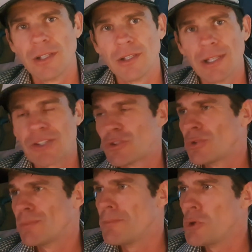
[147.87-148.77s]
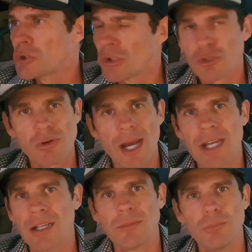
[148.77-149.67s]
It lets you do mutant
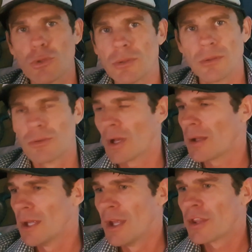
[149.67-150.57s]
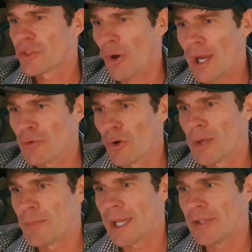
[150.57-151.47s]
training and mut- like
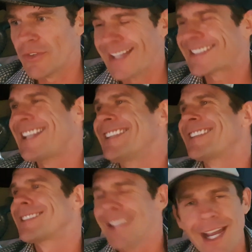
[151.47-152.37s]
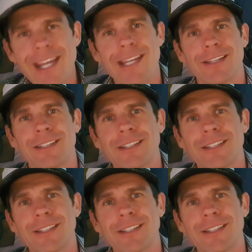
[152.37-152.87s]
thyroid meds. That's insane.